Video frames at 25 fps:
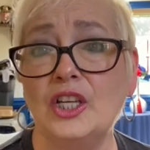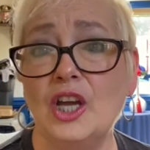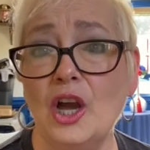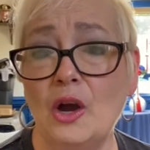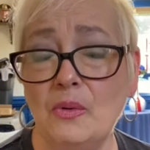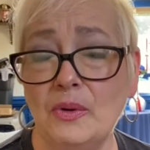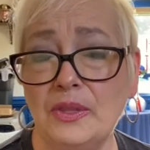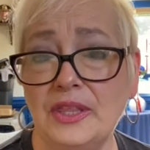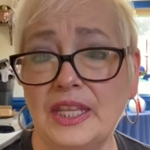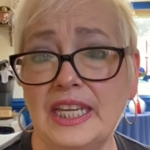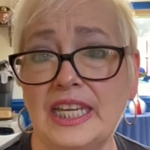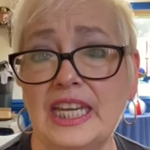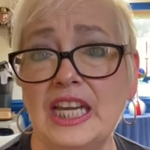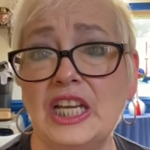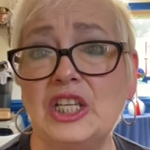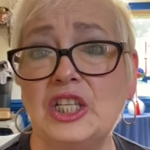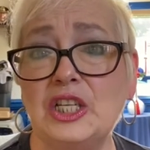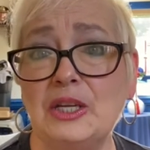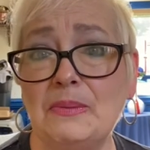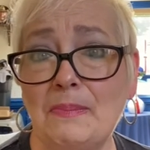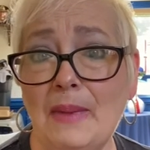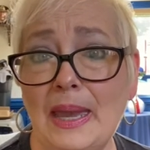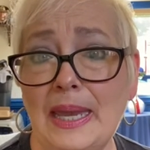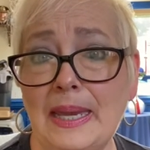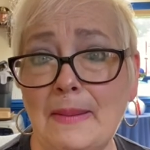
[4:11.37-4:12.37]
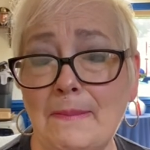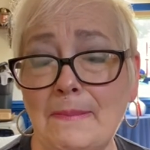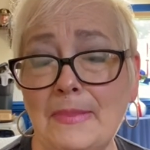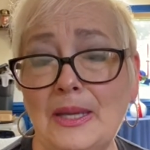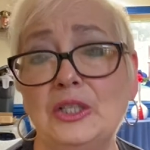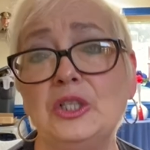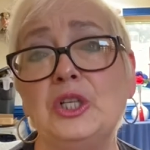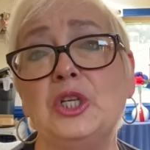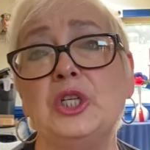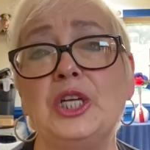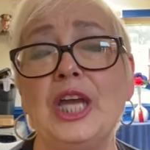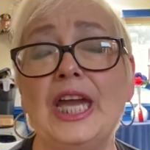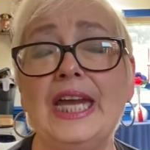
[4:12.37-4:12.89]
go in the kitchen, make a
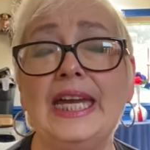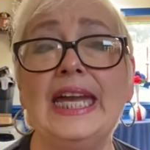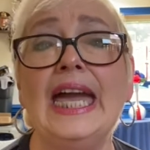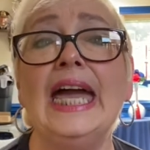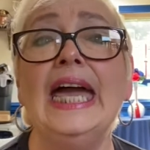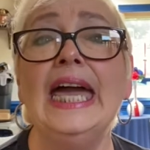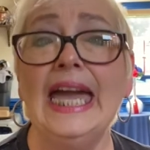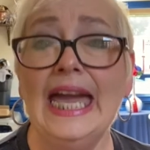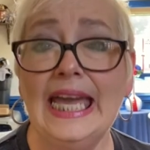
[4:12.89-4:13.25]
milkshake,